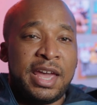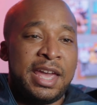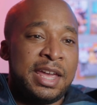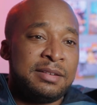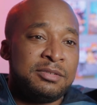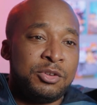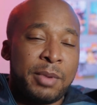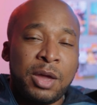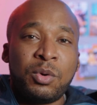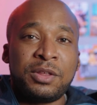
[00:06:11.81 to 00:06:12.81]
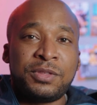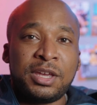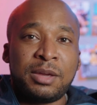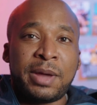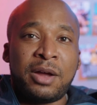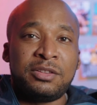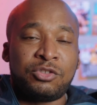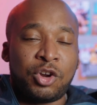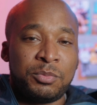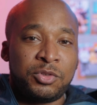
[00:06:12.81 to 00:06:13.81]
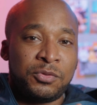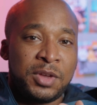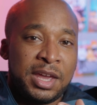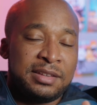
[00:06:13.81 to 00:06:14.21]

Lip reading: and you might wanna think about in terms of